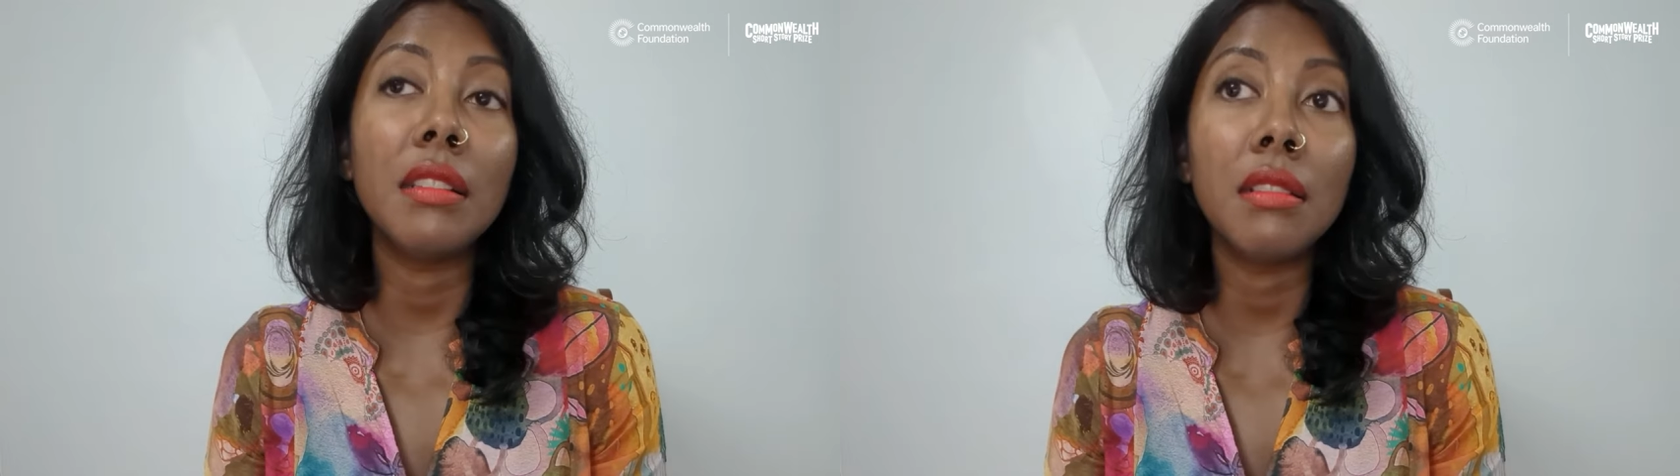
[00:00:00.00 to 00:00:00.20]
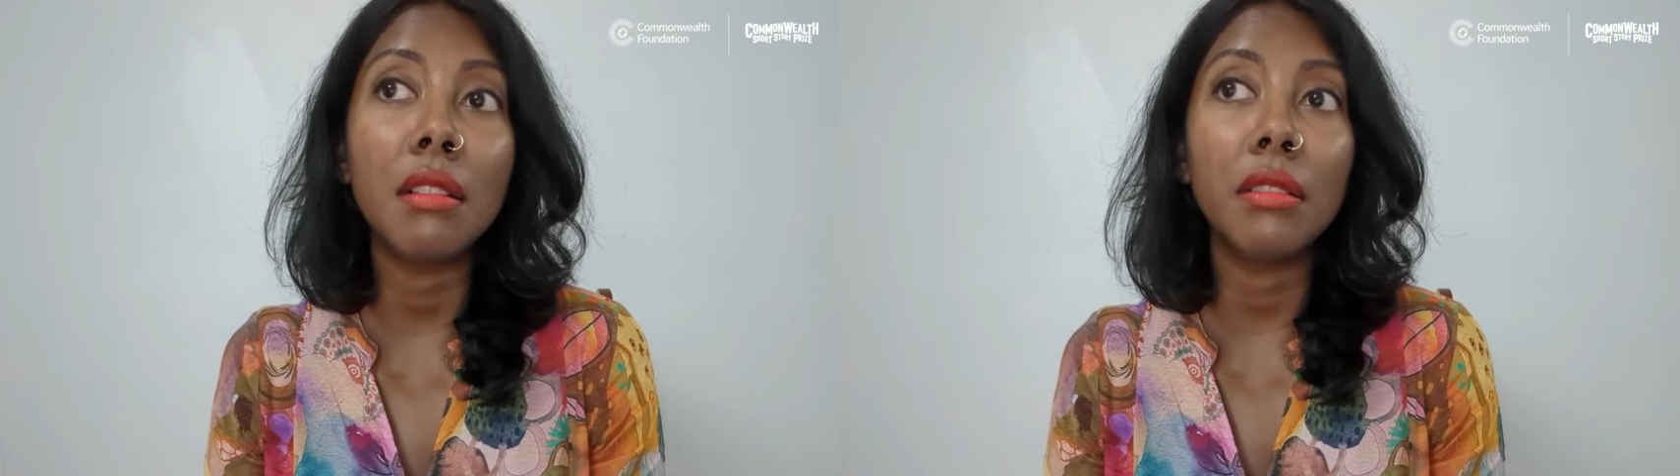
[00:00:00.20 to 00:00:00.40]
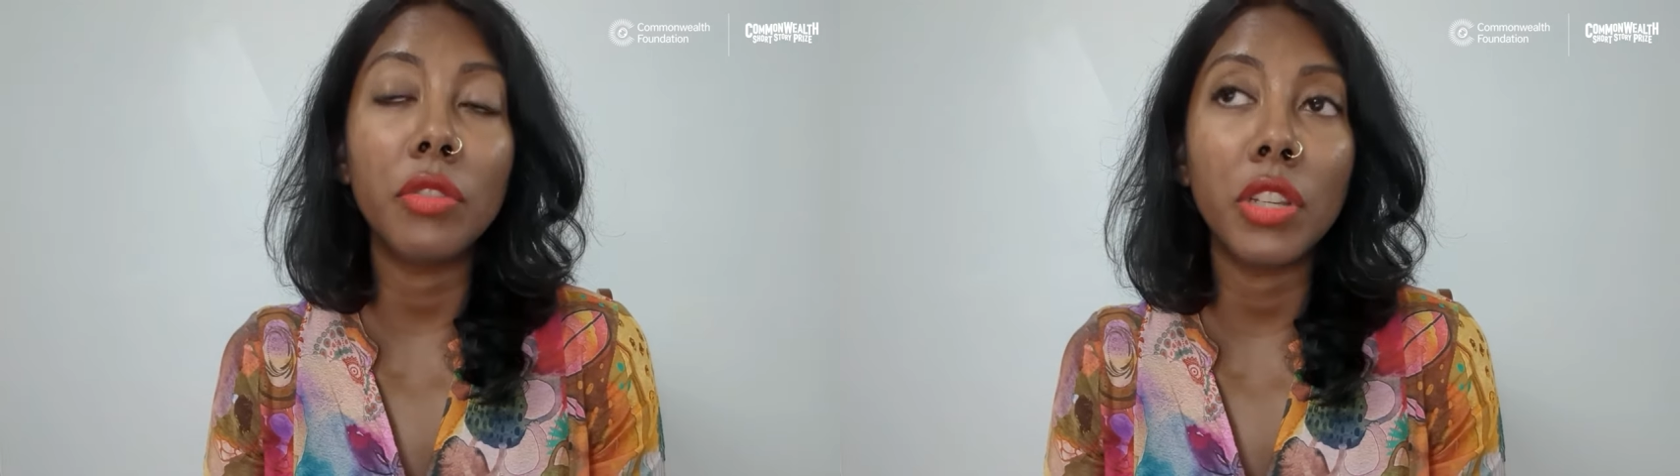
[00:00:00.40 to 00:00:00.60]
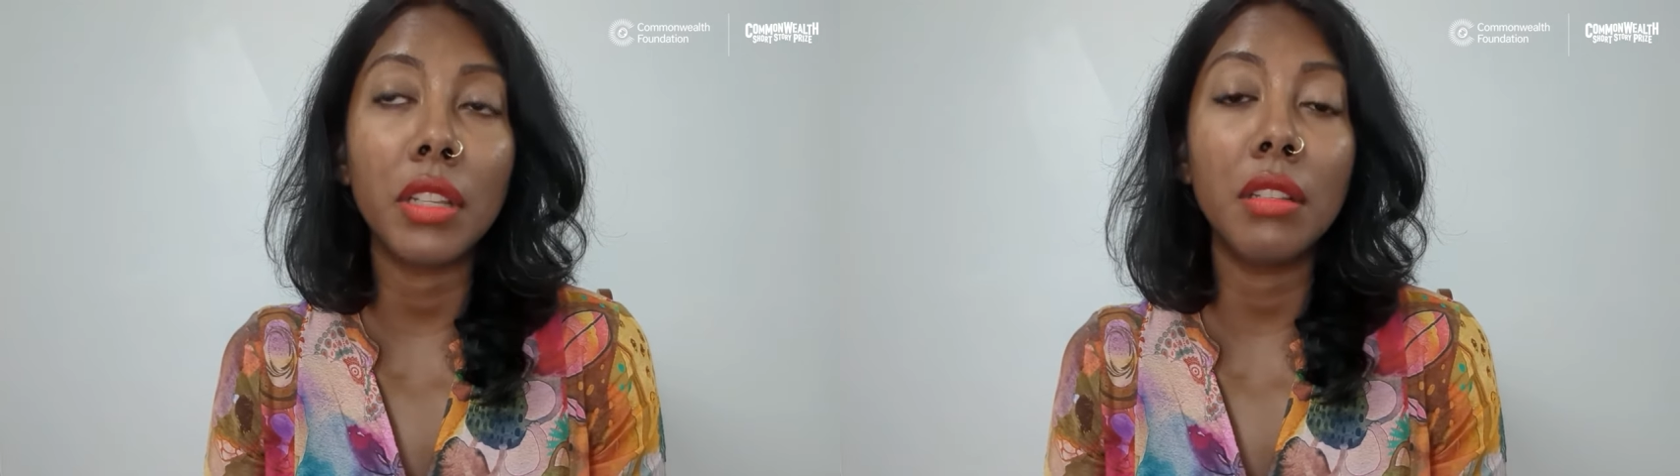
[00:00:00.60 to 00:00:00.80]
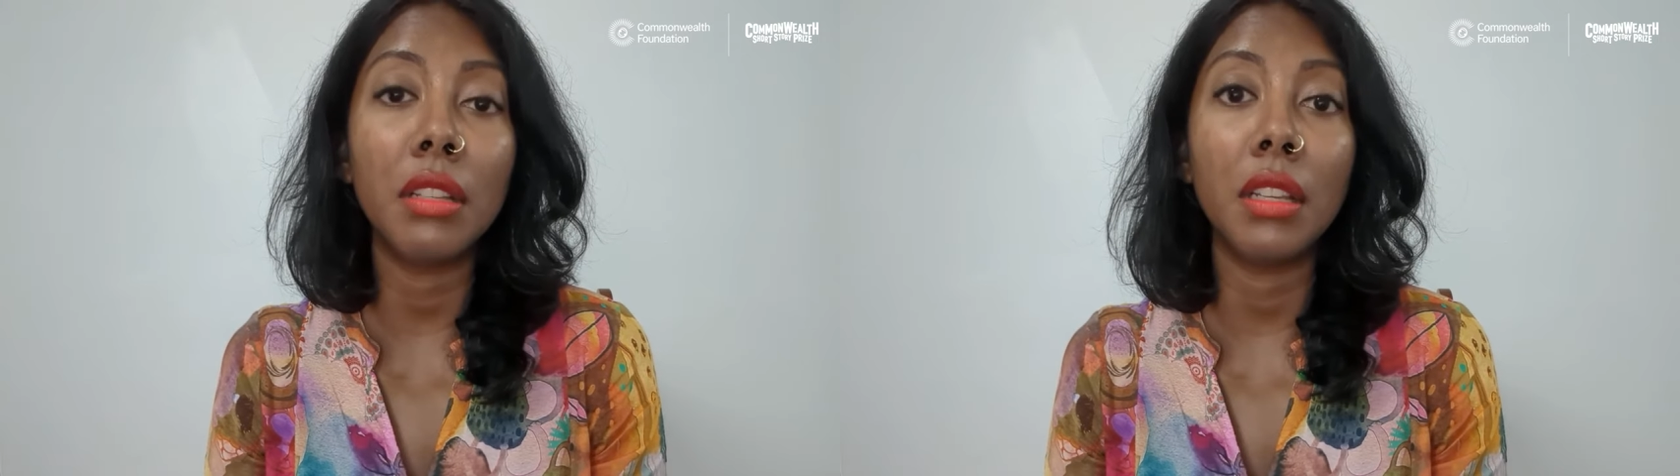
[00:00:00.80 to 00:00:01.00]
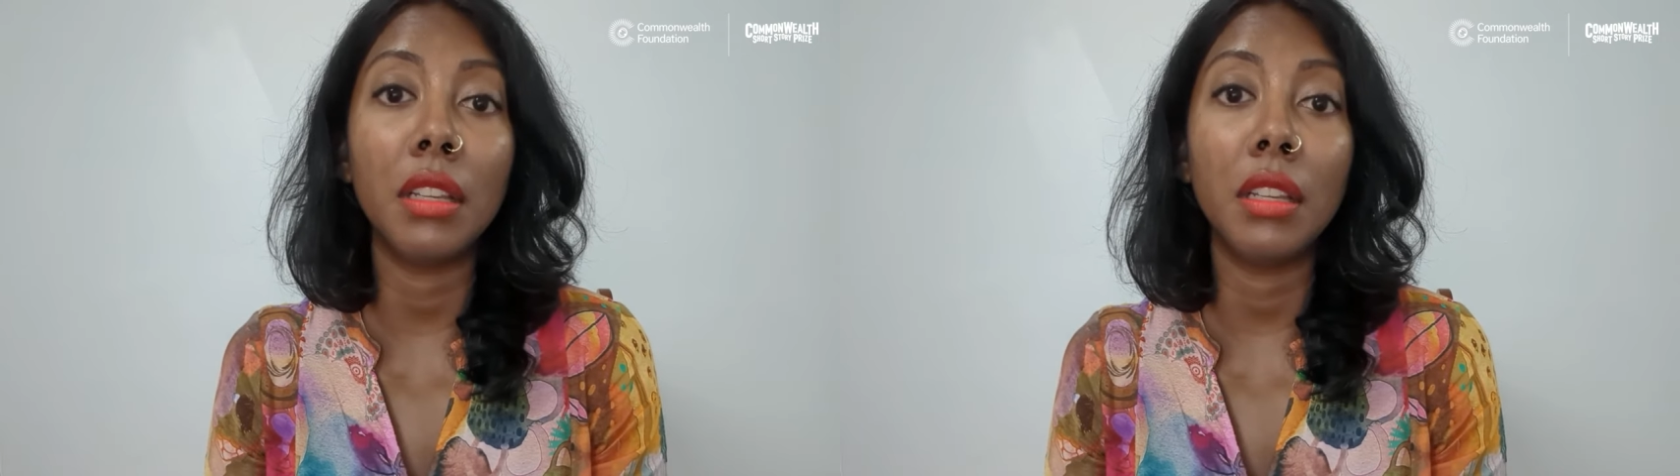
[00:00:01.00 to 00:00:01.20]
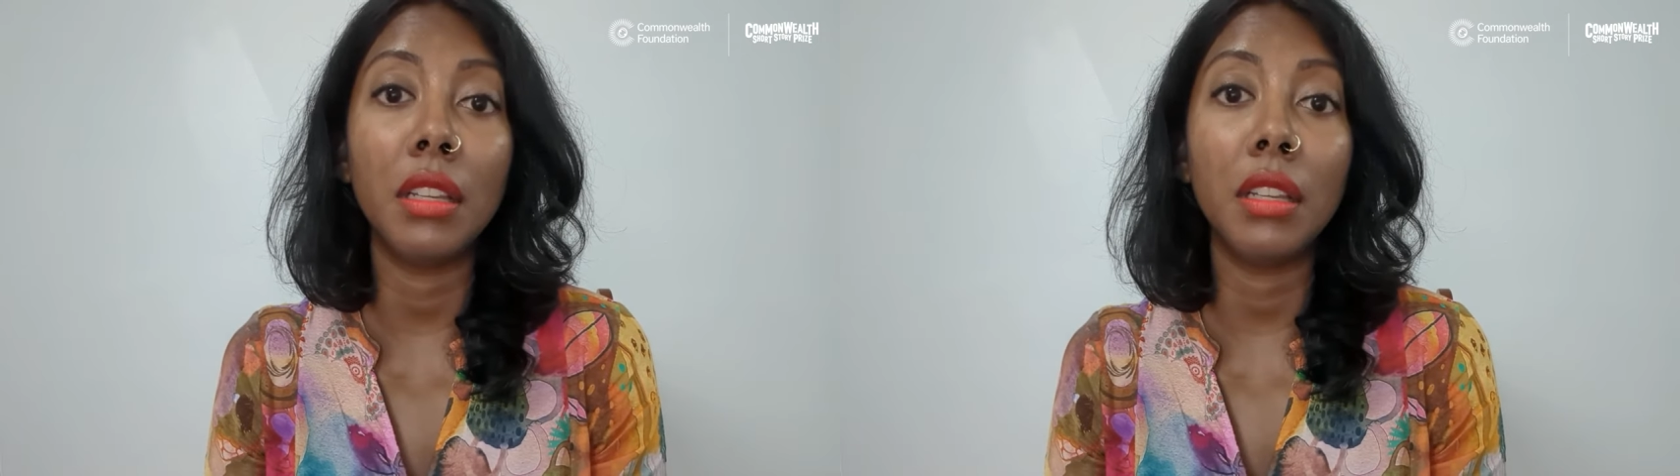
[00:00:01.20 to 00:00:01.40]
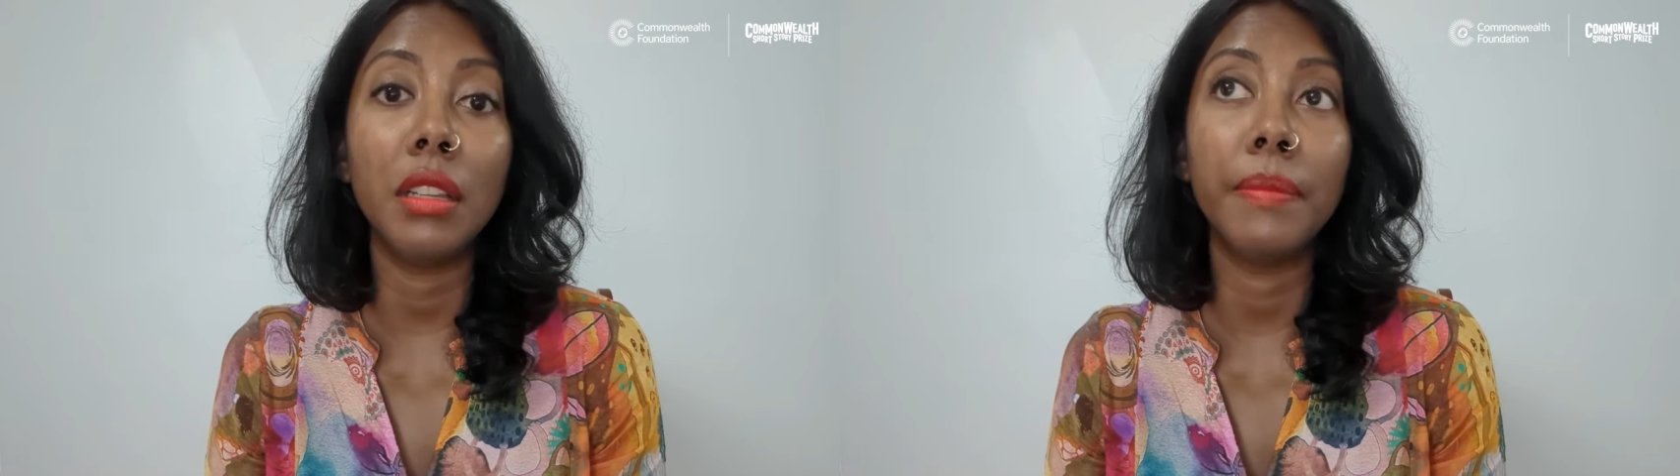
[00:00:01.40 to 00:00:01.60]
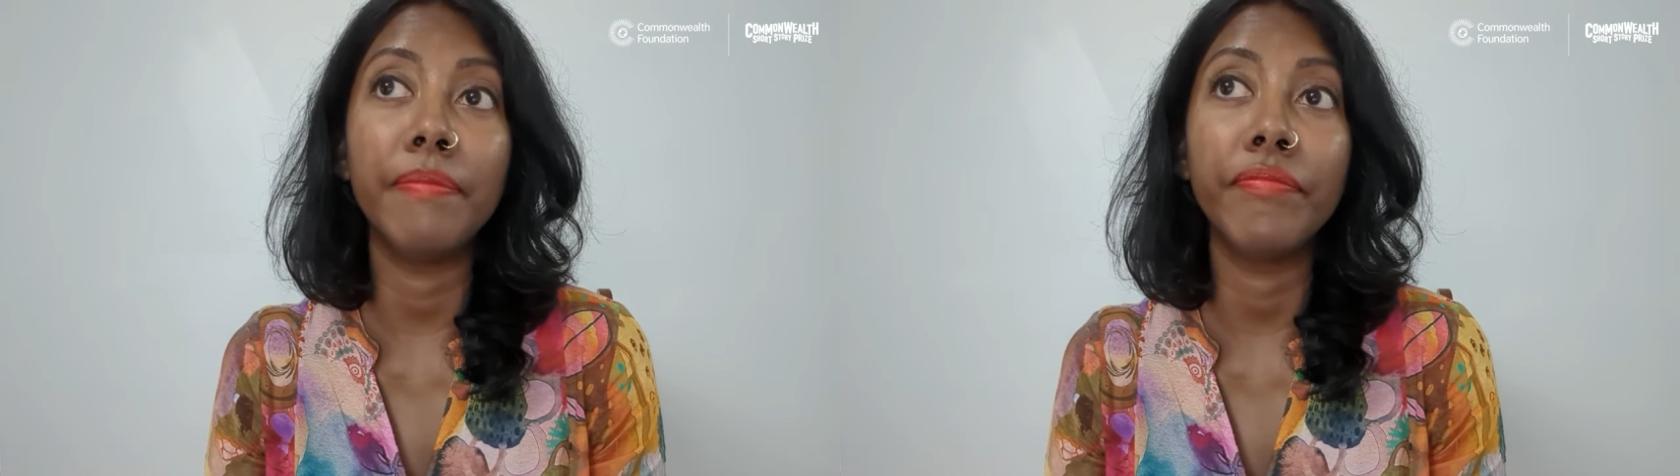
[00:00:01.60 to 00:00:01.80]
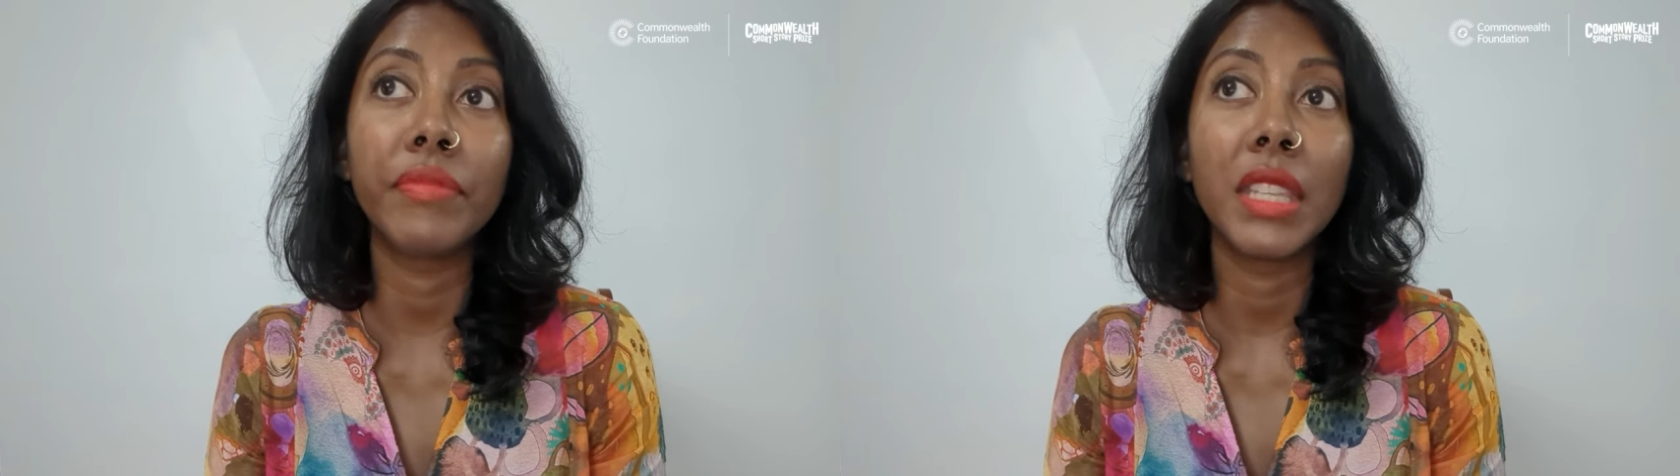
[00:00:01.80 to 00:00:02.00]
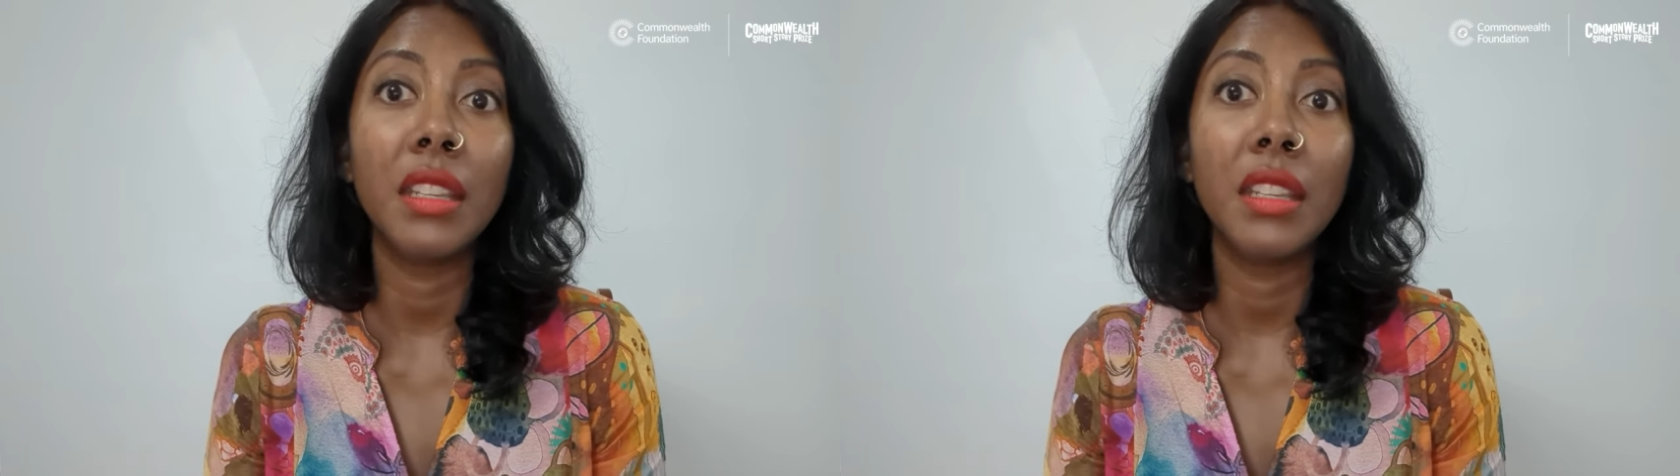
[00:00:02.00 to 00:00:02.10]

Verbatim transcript: is not just a, a, um,